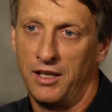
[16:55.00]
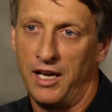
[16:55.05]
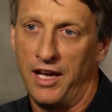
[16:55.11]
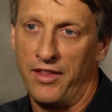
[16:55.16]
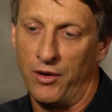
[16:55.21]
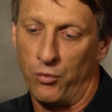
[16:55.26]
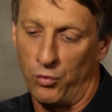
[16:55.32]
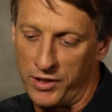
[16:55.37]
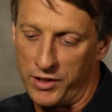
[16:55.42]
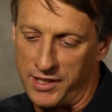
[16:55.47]
And
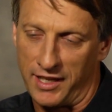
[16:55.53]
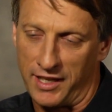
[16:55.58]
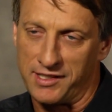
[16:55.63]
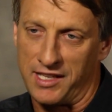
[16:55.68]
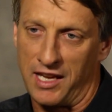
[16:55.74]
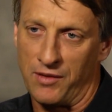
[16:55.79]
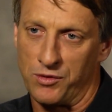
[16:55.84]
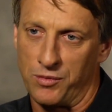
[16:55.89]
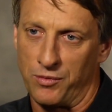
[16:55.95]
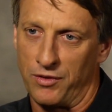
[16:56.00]
then once the X
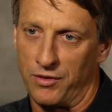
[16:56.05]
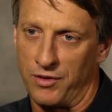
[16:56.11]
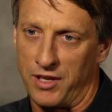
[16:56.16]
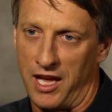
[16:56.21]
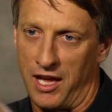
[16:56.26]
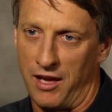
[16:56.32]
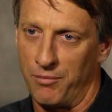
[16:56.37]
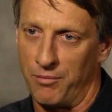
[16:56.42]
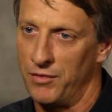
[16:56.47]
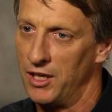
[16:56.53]
Games
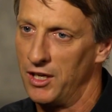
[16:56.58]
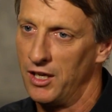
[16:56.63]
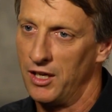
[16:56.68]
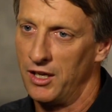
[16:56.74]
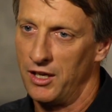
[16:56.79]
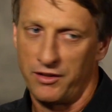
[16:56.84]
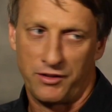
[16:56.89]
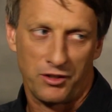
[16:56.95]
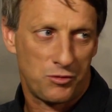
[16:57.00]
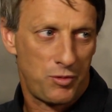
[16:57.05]
came,
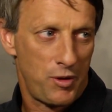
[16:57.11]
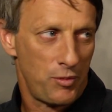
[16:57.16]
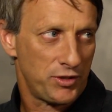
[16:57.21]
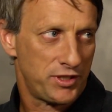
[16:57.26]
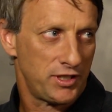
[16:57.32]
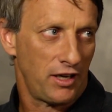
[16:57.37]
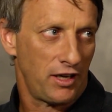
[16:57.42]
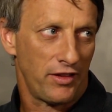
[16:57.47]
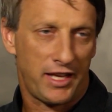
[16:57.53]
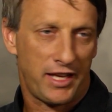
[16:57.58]
there's people
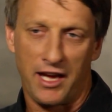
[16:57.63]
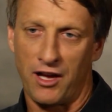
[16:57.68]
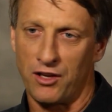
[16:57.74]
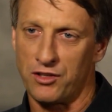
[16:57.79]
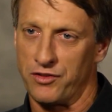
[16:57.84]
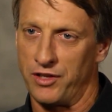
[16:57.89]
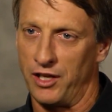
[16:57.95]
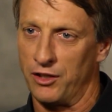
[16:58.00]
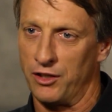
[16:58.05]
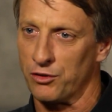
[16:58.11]
sitting on the
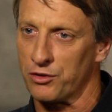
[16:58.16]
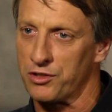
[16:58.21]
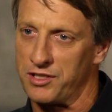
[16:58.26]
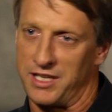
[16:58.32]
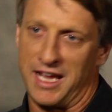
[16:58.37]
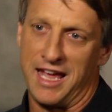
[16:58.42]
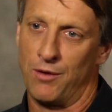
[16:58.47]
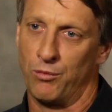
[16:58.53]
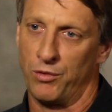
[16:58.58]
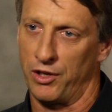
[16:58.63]
couch that
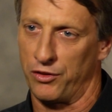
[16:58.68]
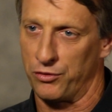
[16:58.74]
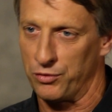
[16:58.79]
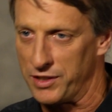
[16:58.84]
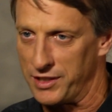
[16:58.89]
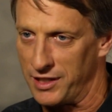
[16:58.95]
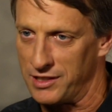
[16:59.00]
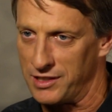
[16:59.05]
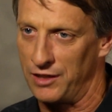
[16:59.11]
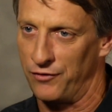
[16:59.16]
understand what a
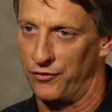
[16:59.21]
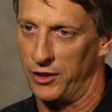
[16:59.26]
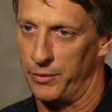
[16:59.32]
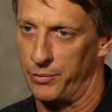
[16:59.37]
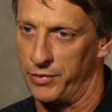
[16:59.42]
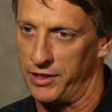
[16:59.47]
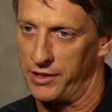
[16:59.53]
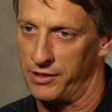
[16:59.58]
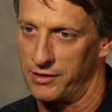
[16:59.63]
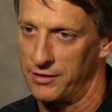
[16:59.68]
360
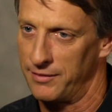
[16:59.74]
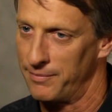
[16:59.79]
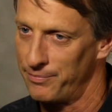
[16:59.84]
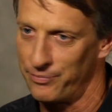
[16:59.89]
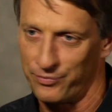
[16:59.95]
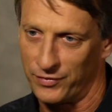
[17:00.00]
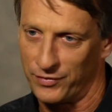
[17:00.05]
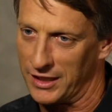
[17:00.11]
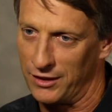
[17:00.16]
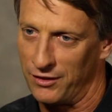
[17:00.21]
flip is.
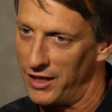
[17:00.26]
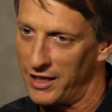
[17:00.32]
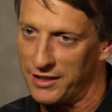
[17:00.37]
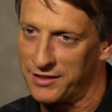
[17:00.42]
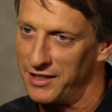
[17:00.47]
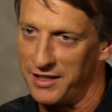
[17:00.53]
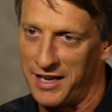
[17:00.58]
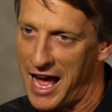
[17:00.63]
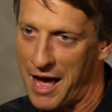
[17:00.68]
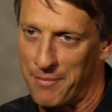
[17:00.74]
You know, that
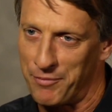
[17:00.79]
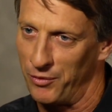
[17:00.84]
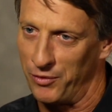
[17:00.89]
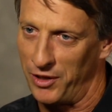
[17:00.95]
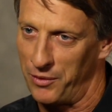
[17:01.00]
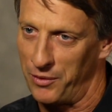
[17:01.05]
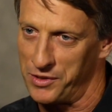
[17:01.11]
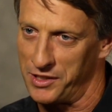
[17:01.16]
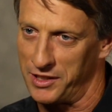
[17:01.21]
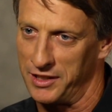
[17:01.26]
didn't happen when
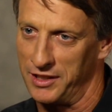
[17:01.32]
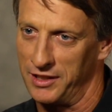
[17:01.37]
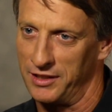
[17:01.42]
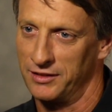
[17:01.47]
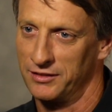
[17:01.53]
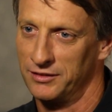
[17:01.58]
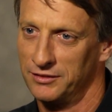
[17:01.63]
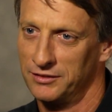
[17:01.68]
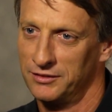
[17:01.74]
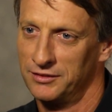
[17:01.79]
I was a kid.
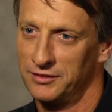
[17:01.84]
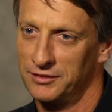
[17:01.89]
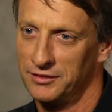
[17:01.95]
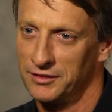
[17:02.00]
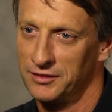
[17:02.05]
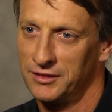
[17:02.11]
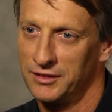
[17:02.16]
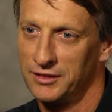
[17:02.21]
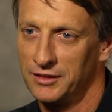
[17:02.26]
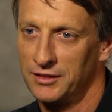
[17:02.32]

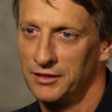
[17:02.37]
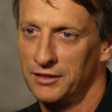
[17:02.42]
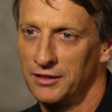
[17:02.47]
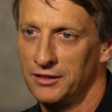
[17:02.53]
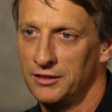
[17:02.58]
How do you